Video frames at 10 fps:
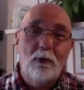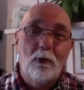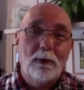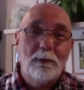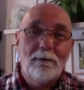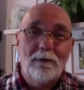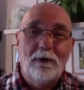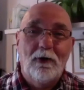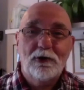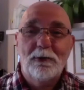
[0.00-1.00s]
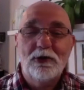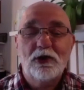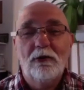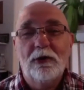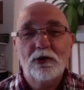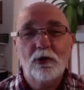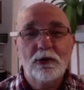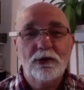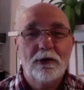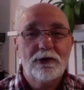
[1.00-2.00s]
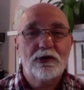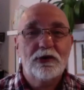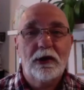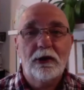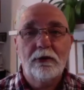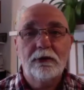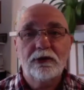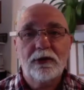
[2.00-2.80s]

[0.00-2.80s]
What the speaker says: the better for you asking me, so, and it's always nice to see you and stuff